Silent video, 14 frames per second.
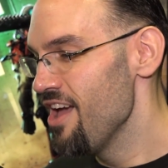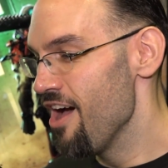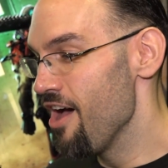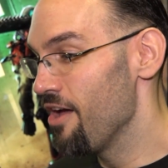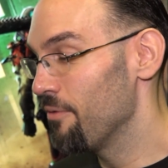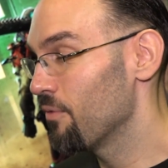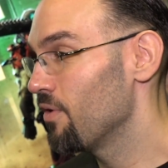
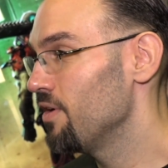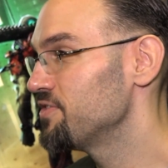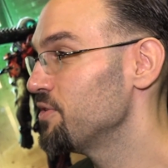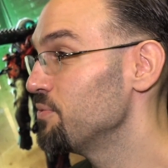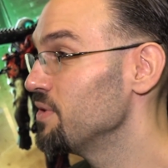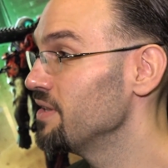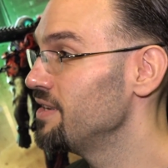We're
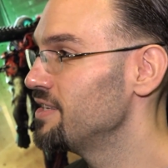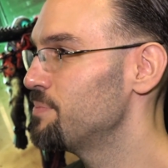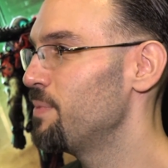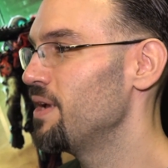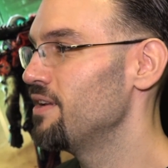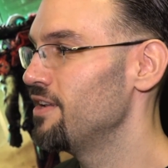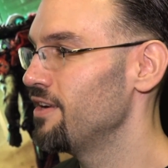also really
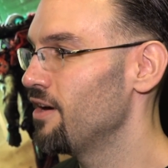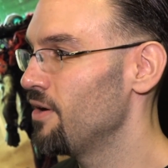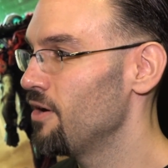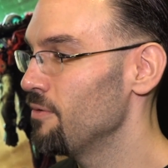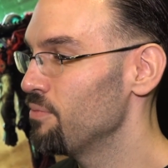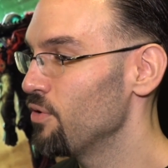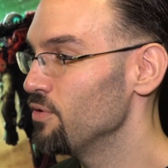expanding
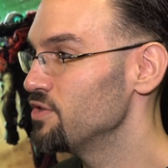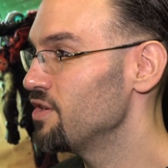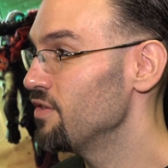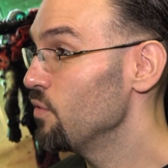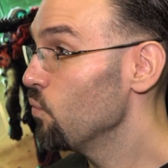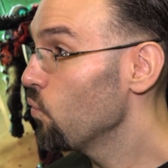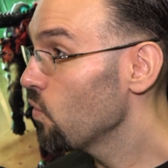our approach to
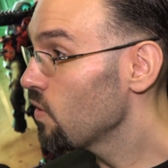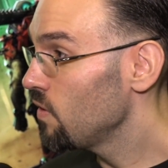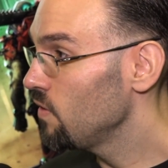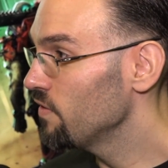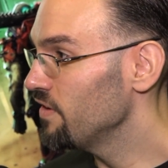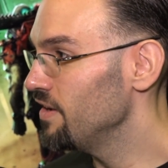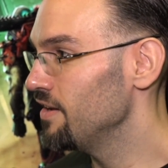the
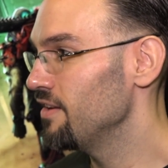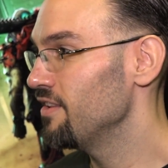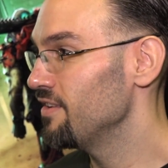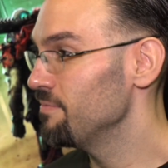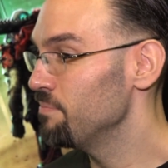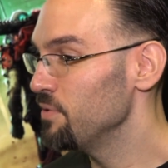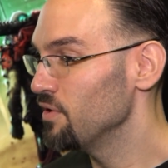world and
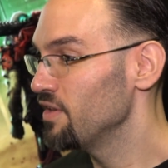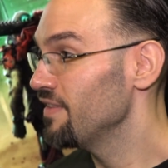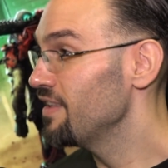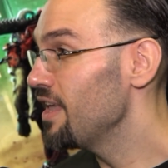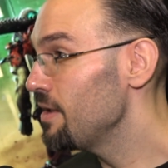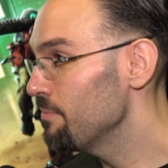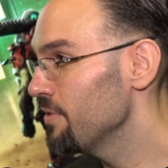building
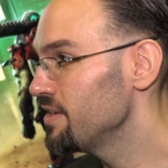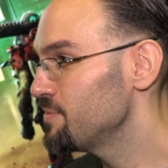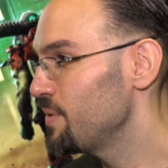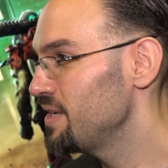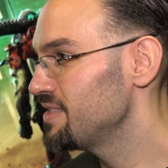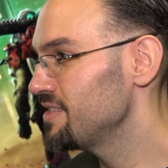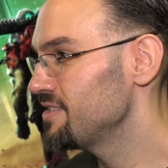the gameplay
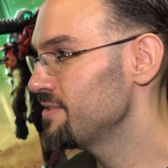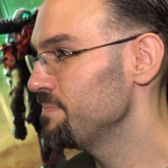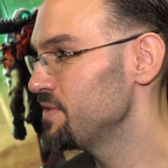spaces.